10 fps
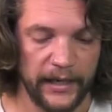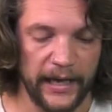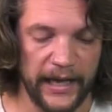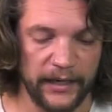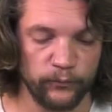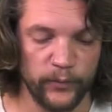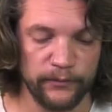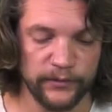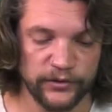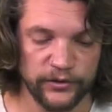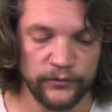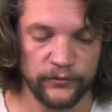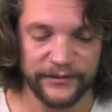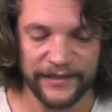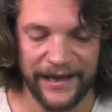And we would
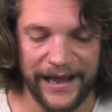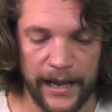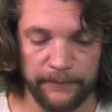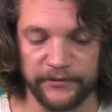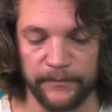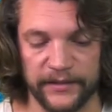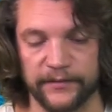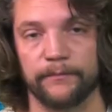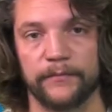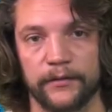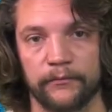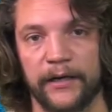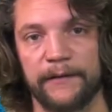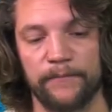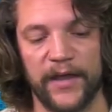choose Optimism,
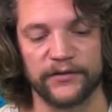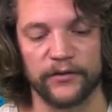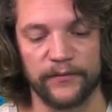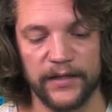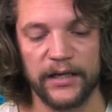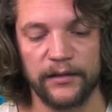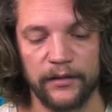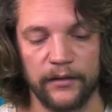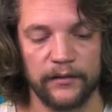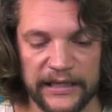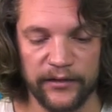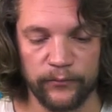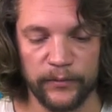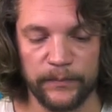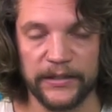right? And so then ETH
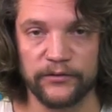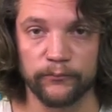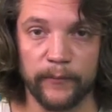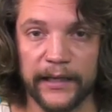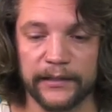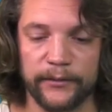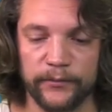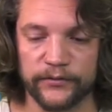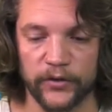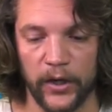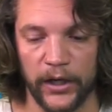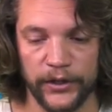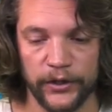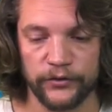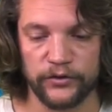would be directly withdrawn
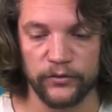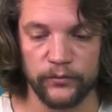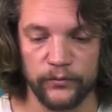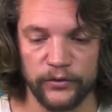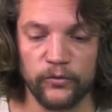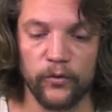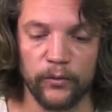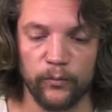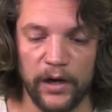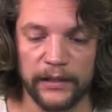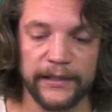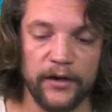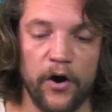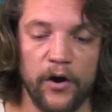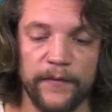to your wallet
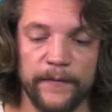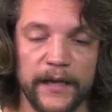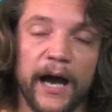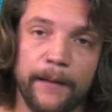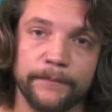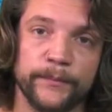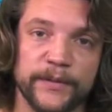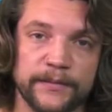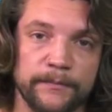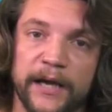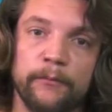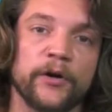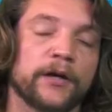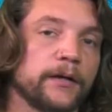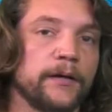on the Optimism
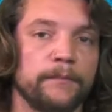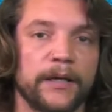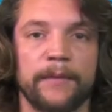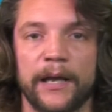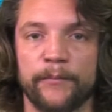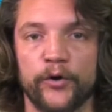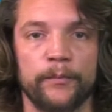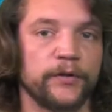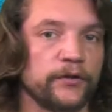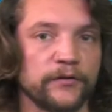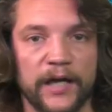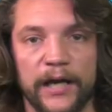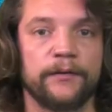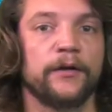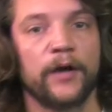network. Bing, bang, boom, you're
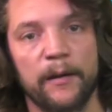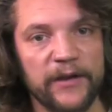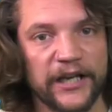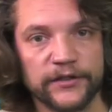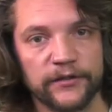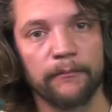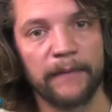done. And we can start